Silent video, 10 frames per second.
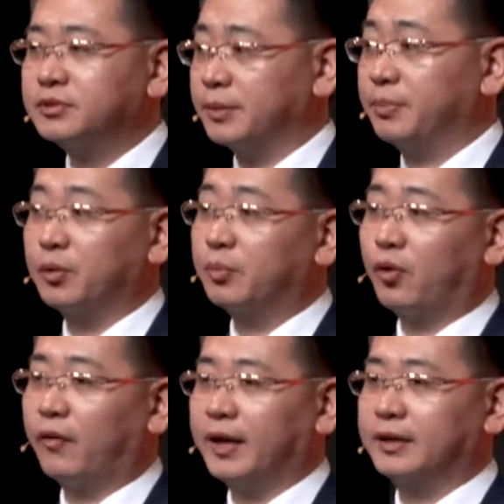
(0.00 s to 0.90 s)
CPU
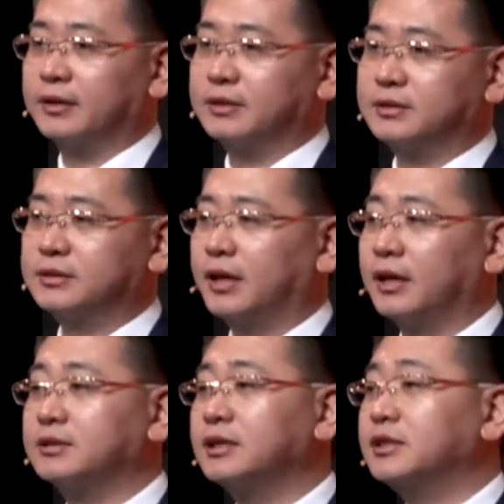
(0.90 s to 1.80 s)
providers.
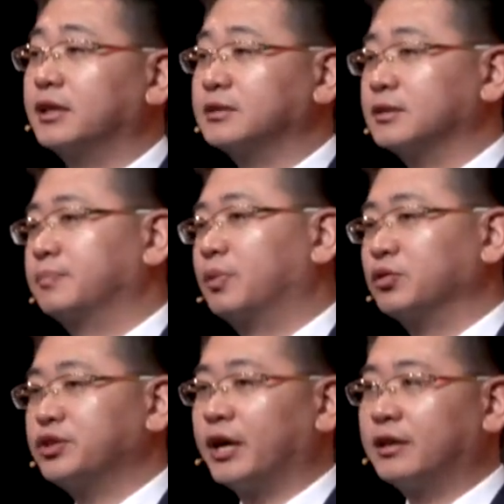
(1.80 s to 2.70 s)
This is a
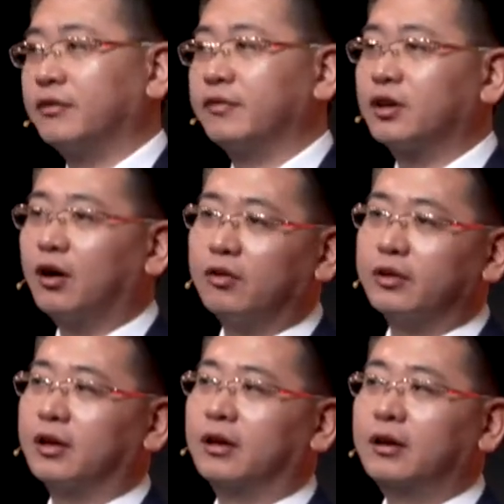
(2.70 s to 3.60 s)
project we call
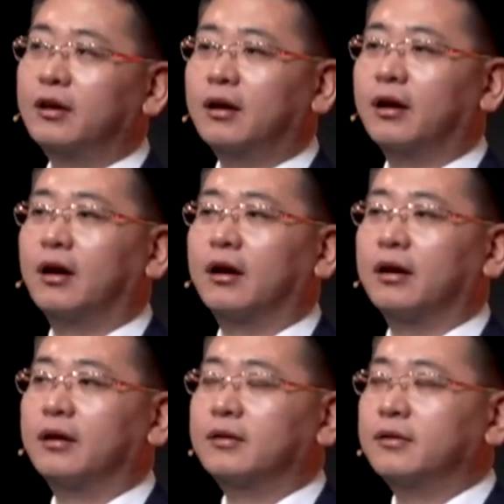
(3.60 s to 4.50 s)

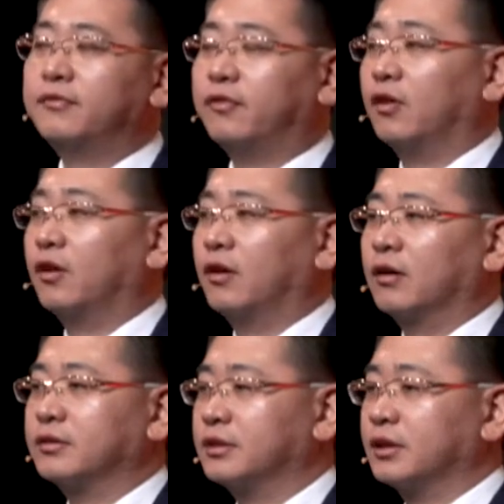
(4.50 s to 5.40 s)

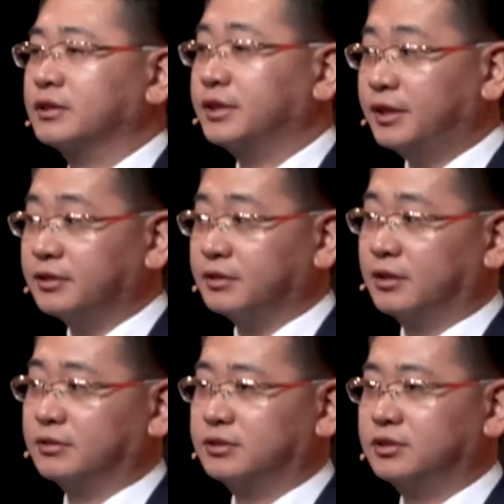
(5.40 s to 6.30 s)
for the citizens.